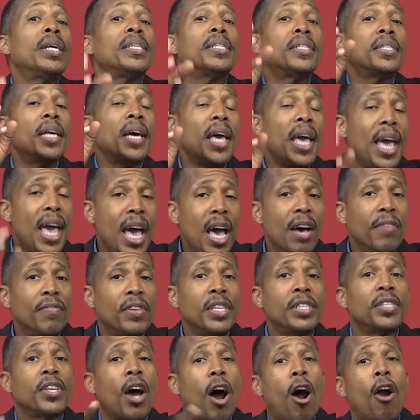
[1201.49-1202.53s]
as the
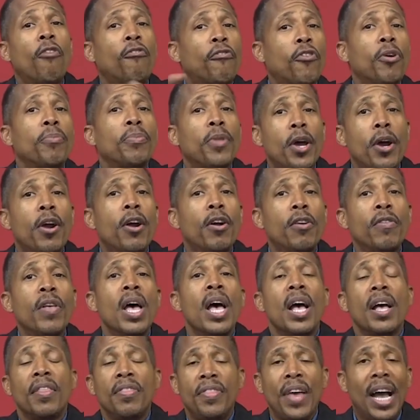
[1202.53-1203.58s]
heavens are from the earth,
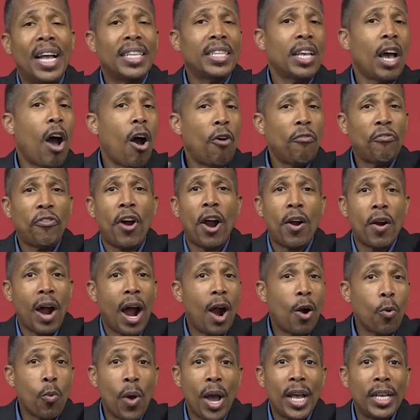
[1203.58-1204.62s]
that's how far
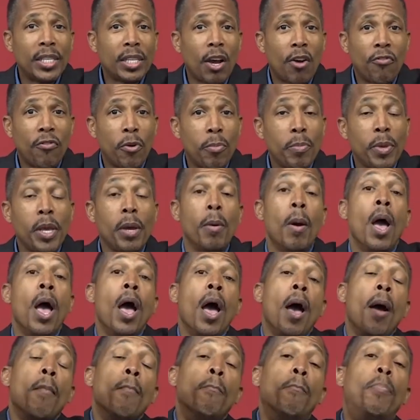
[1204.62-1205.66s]
our ways are from Him.
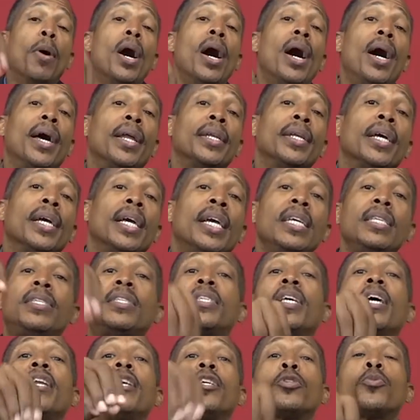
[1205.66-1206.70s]
But He
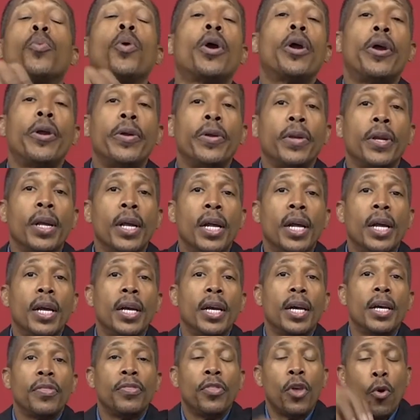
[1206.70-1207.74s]
sent His word.
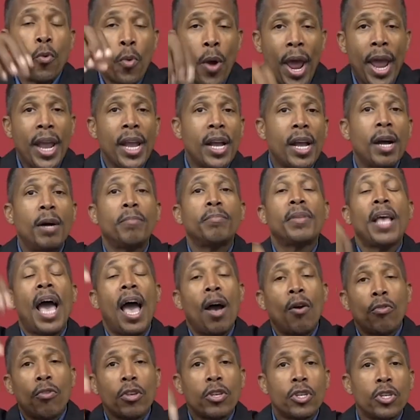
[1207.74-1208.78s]
The rain come
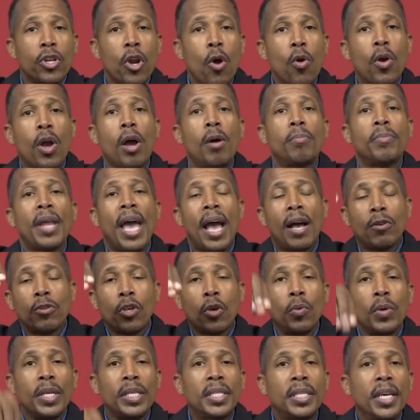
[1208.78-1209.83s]
down, the snow come down.
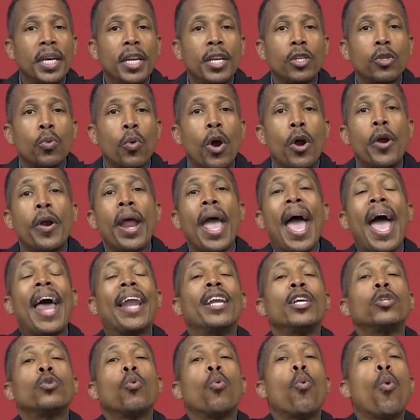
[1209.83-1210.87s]
So He sent His word,
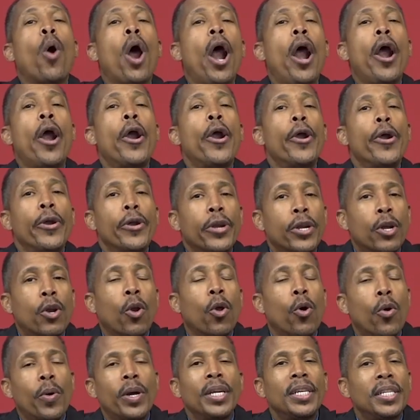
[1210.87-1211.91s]
and His word,
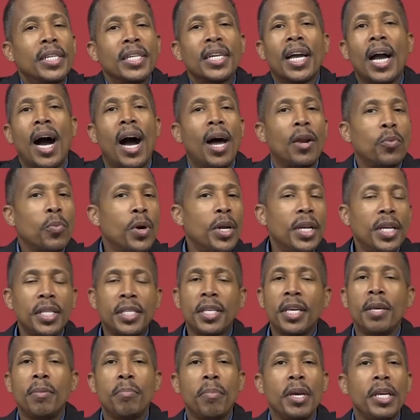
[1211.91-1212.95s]
glory to God, when
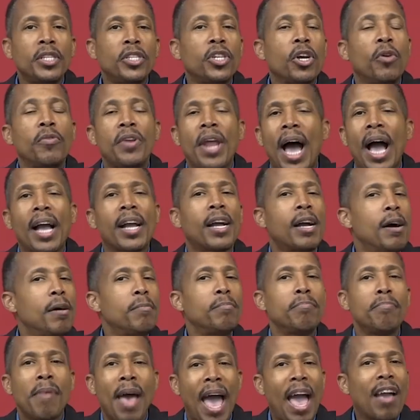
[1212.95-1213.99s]
it's in me, shall not
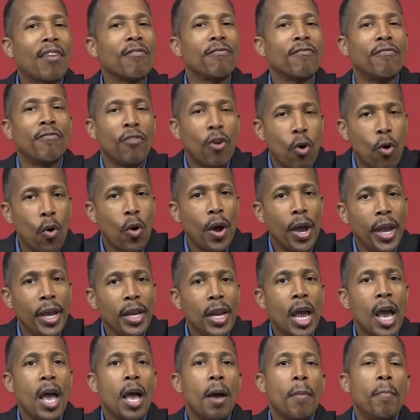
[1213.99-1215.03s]
come back
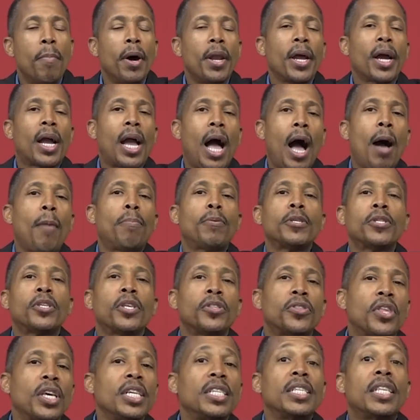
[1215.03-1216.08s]
void, but accomplish
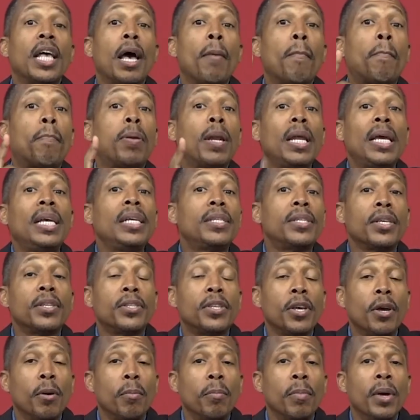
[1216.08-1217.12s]
the things that
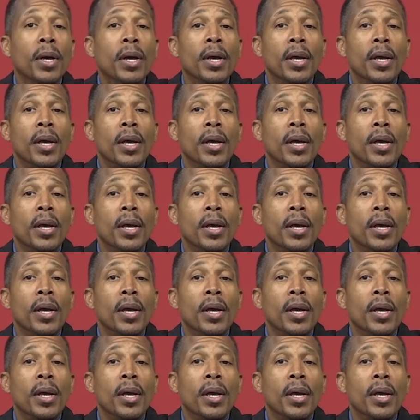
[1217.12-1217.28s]
pleases Him